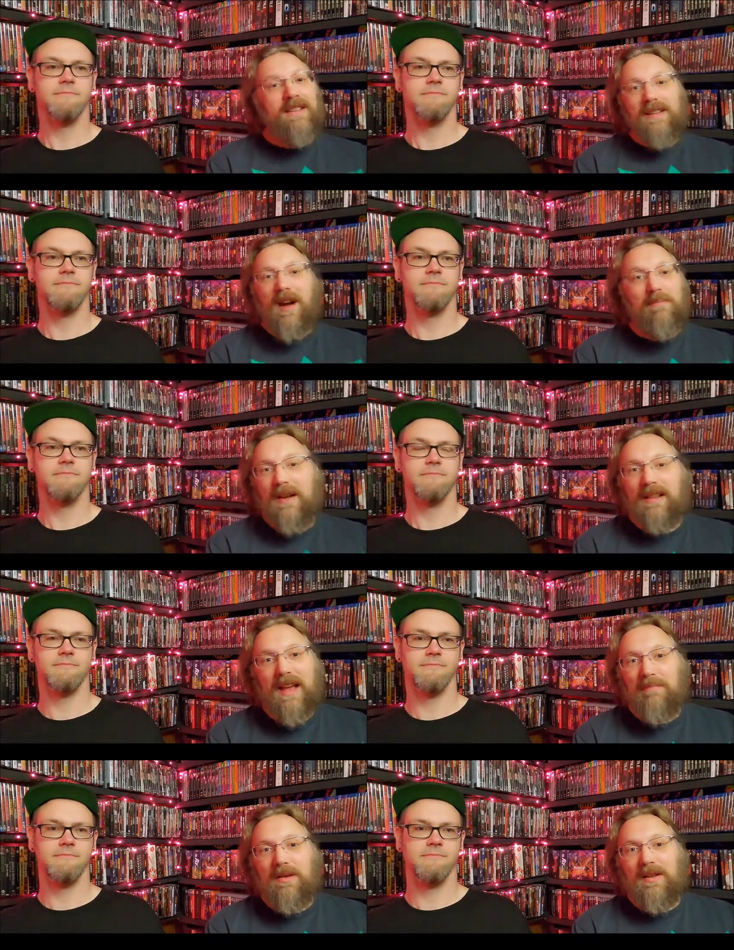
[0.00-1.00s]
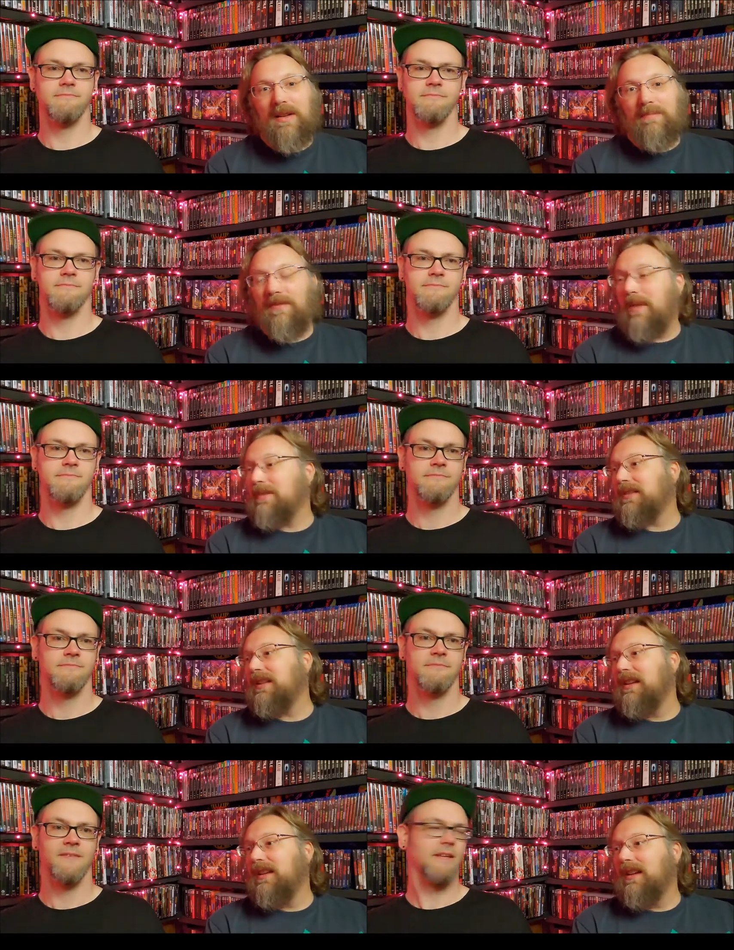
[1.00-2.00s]
Speaker 1: did not pick that part up from it
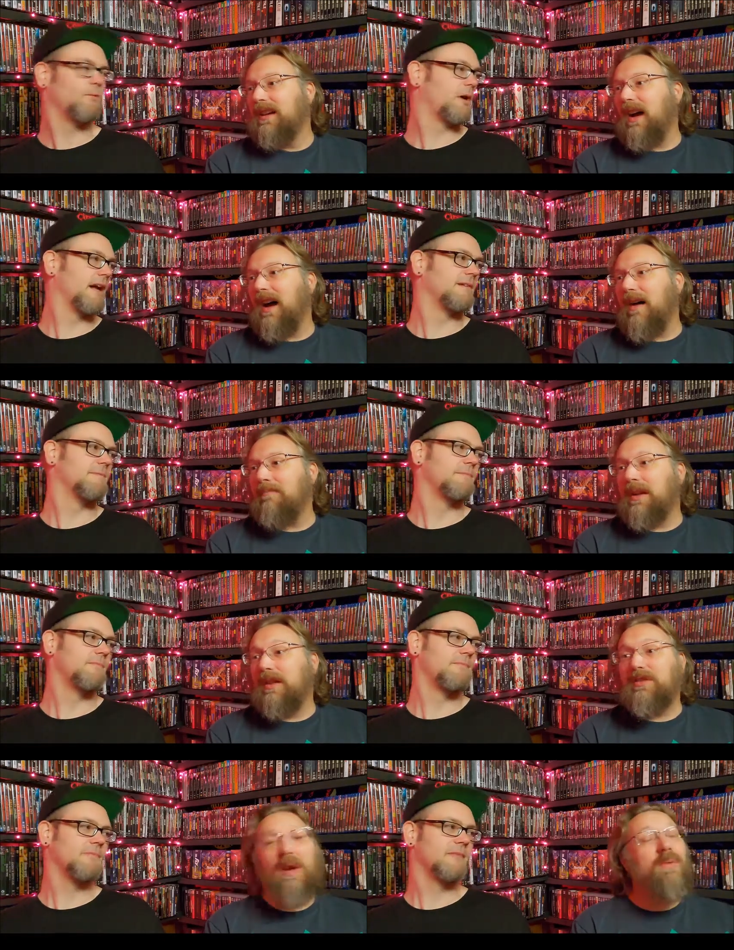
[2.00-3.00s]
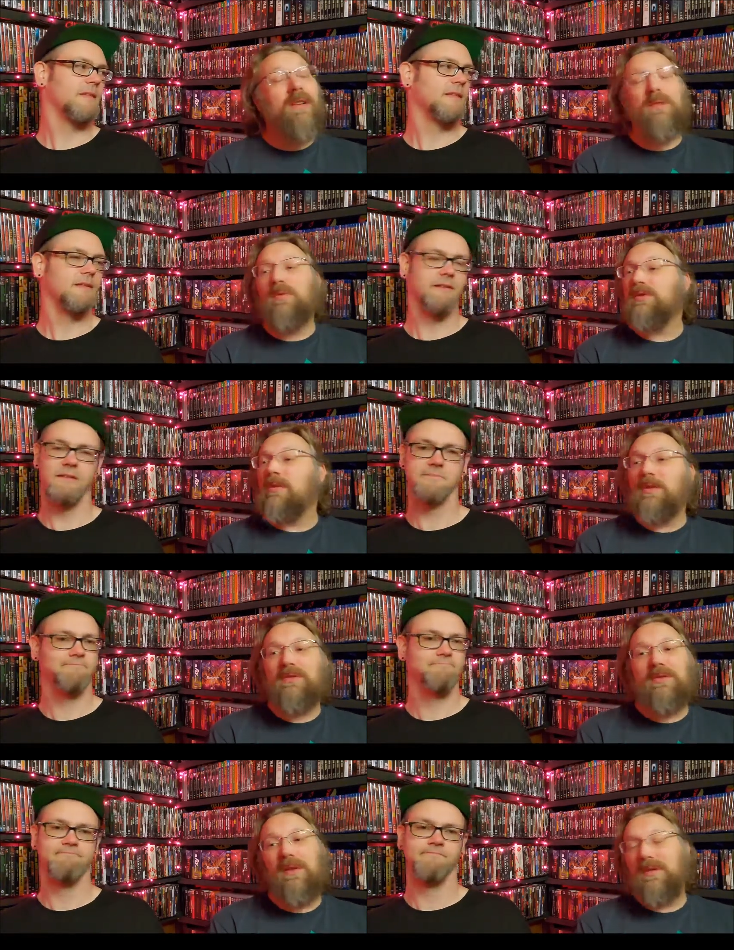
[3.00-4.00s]
Right. Uh, because there really was
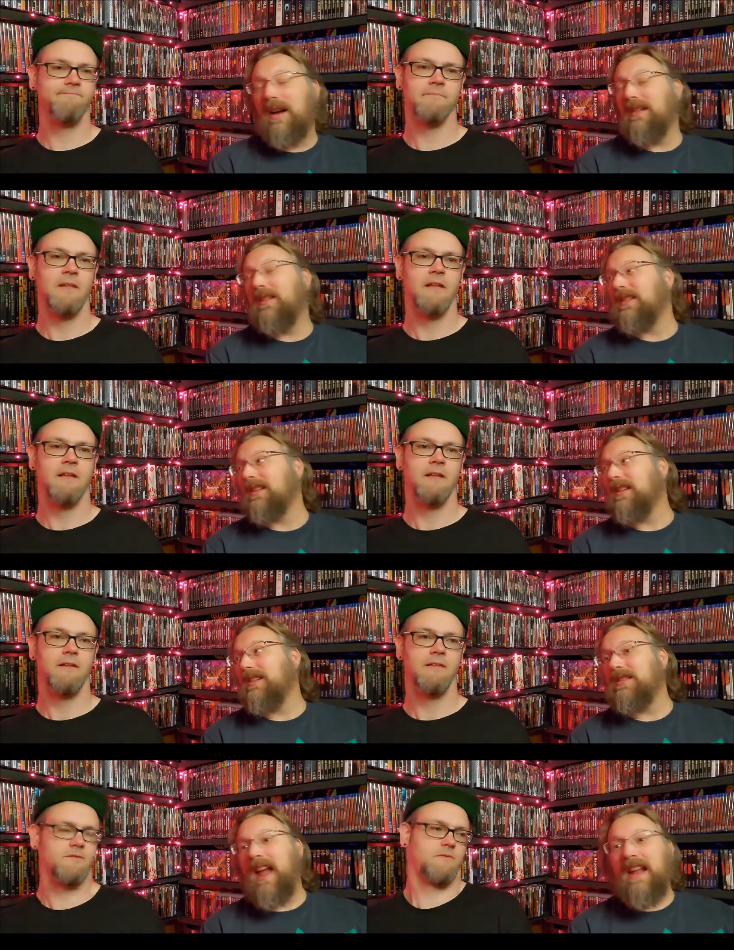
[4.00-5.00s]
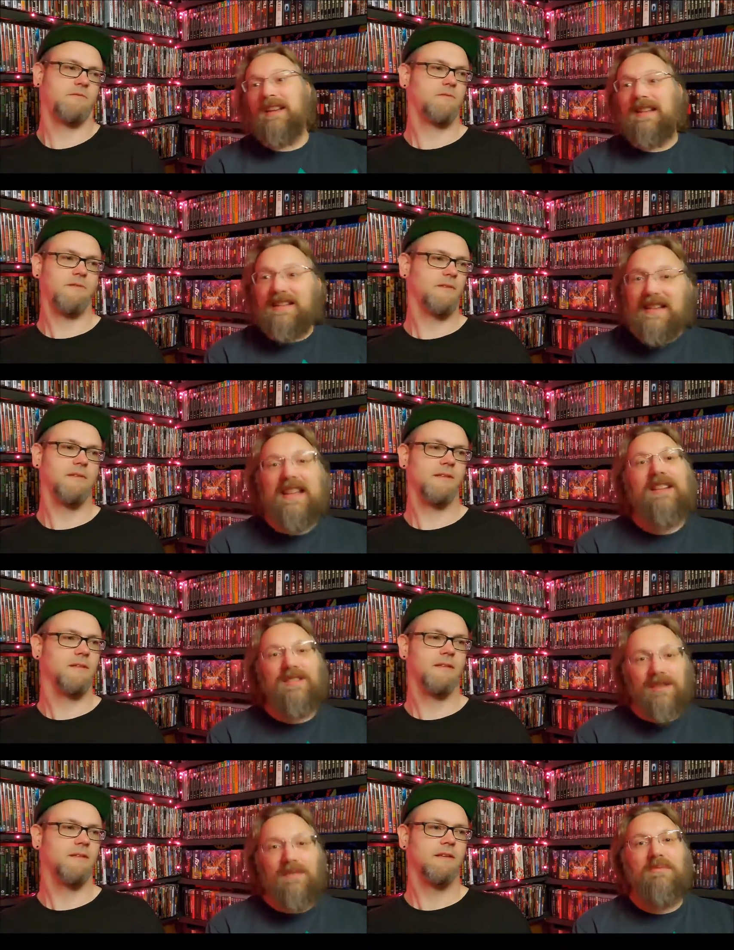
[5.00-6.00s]
almost no dialogue to this, this and it needed
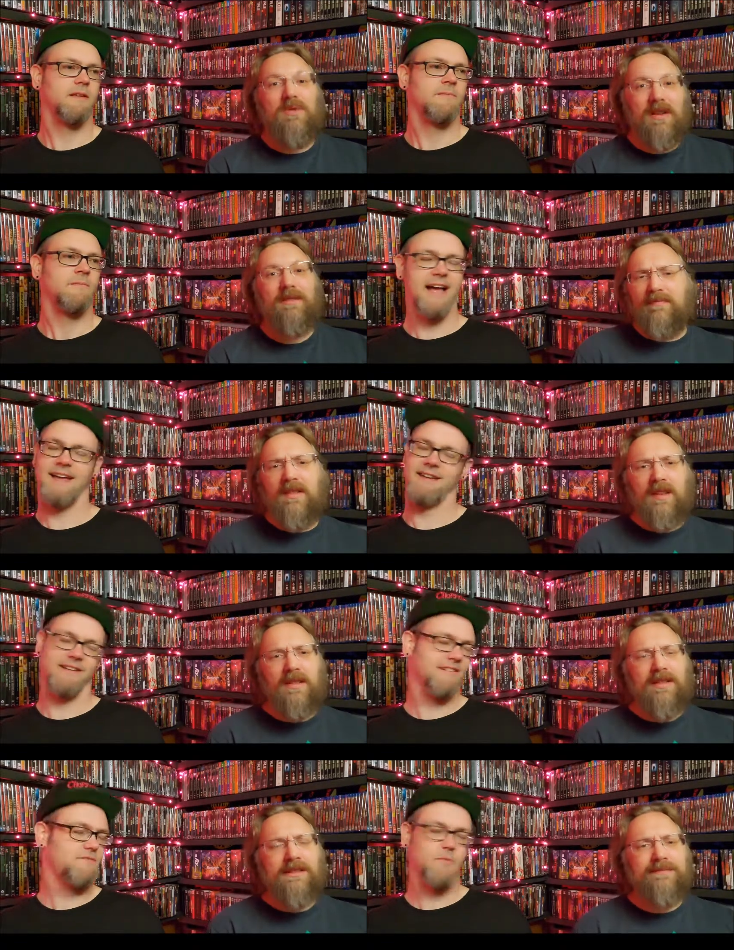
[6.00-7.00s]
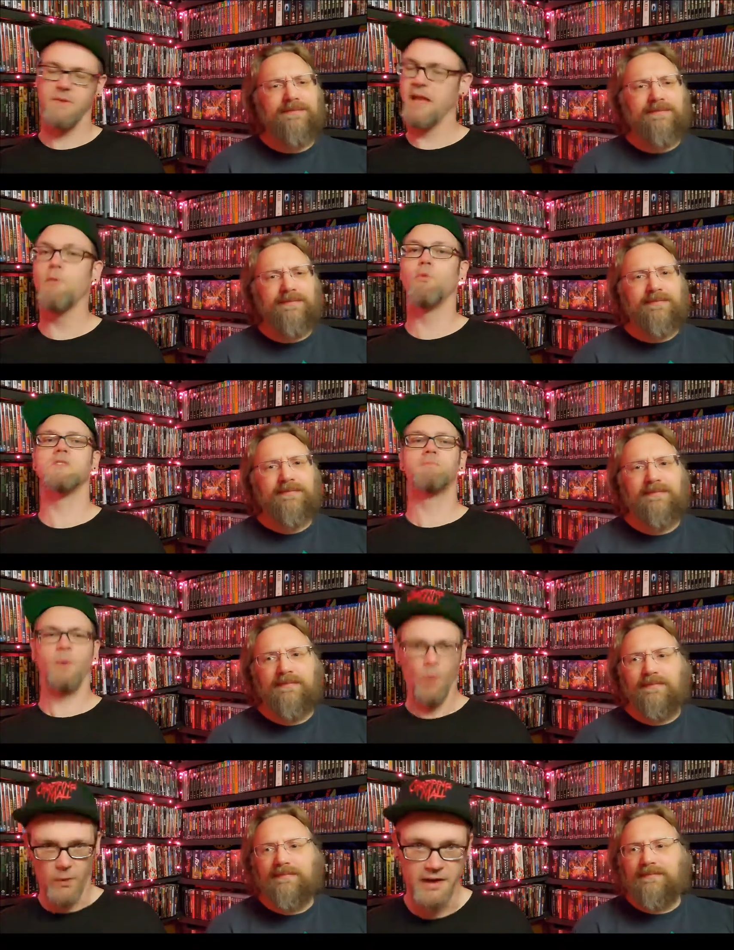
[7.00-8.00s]
some
Speaker 2: more. Uh, it, it was
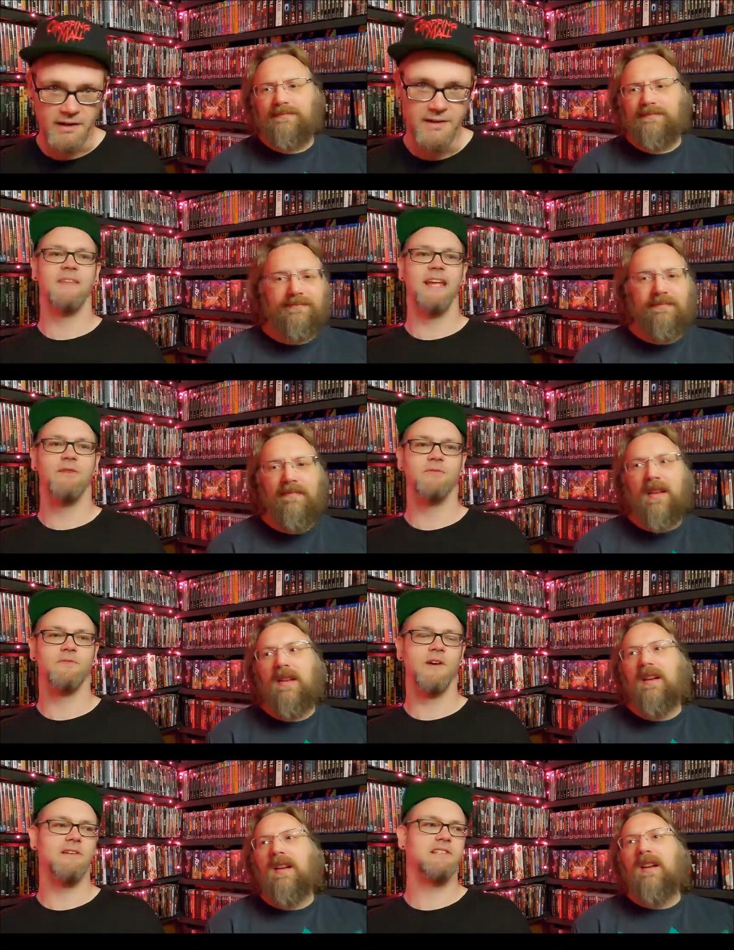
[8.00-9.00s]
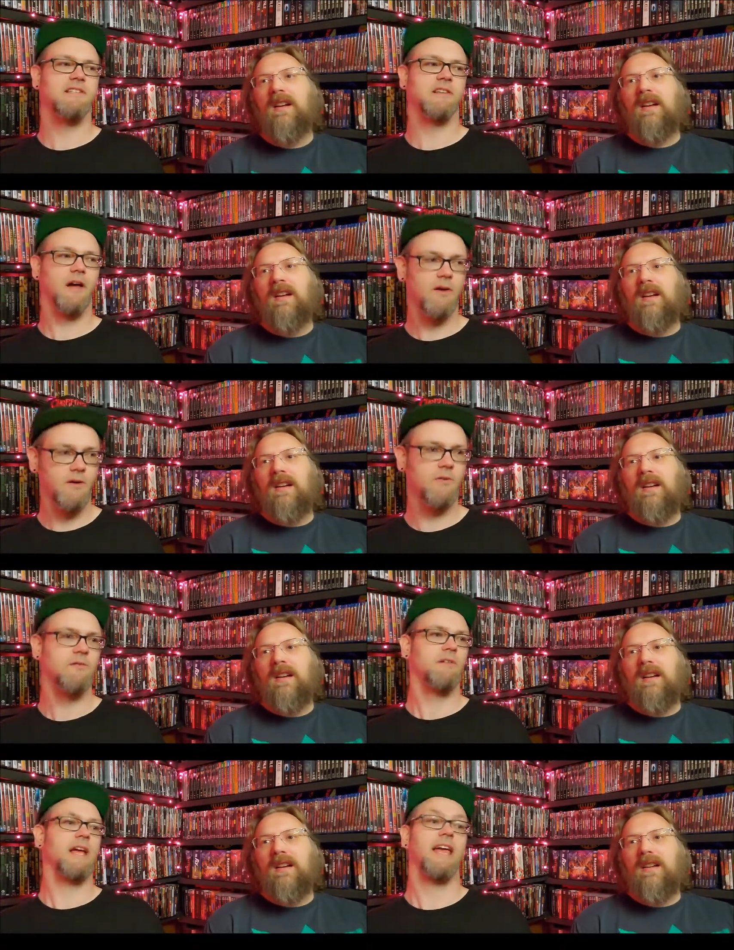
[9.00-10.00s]
boring. It was very slow
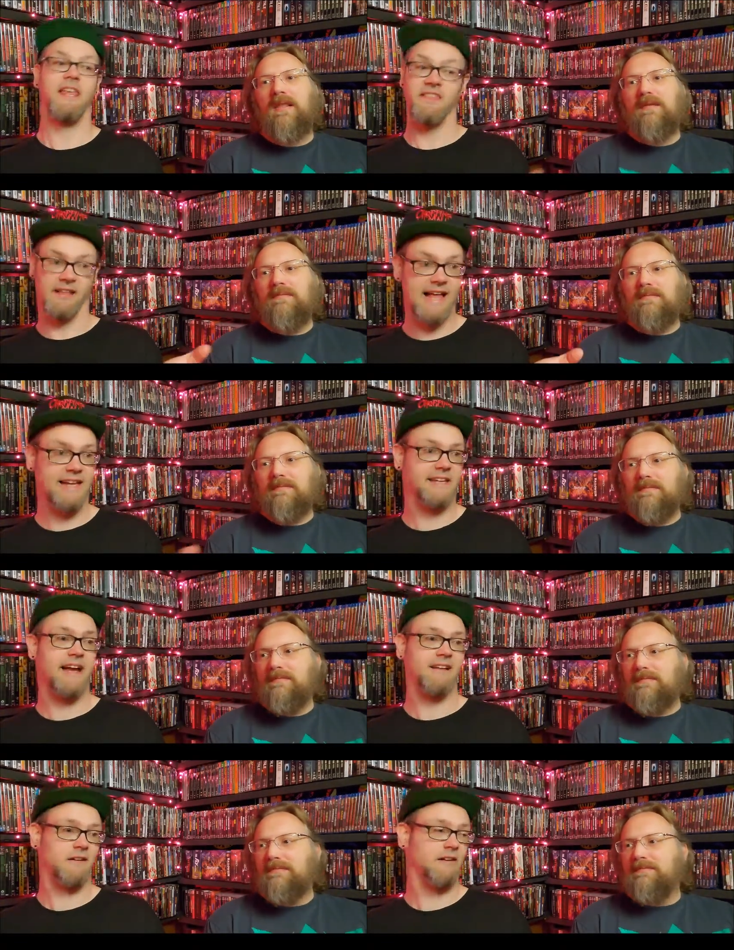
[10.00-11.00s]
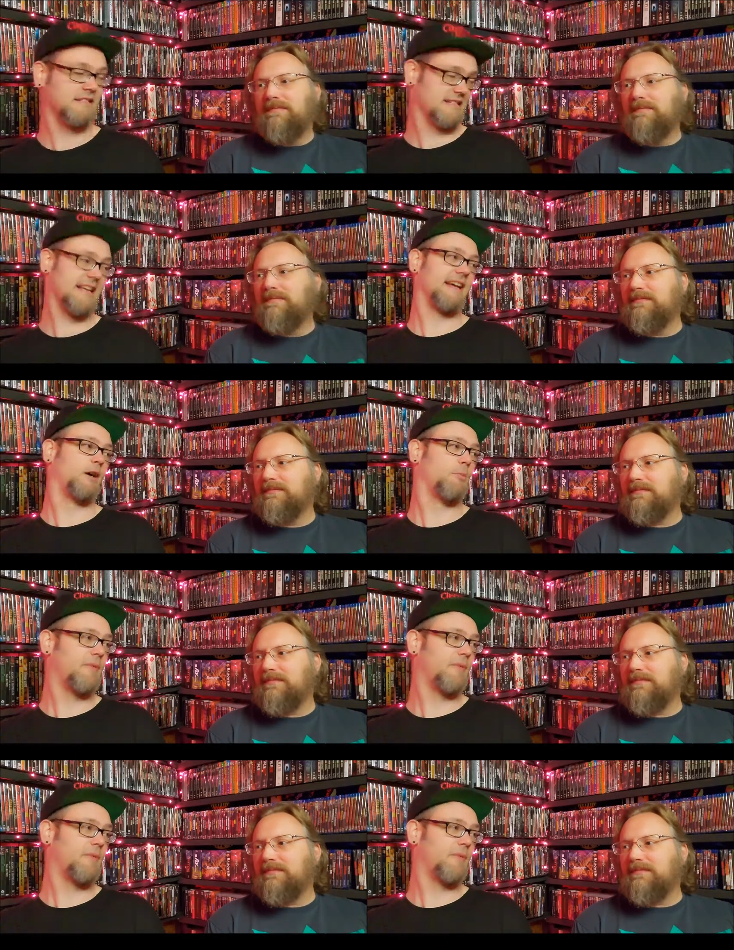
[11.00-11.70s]
and the lack of dialogue does not help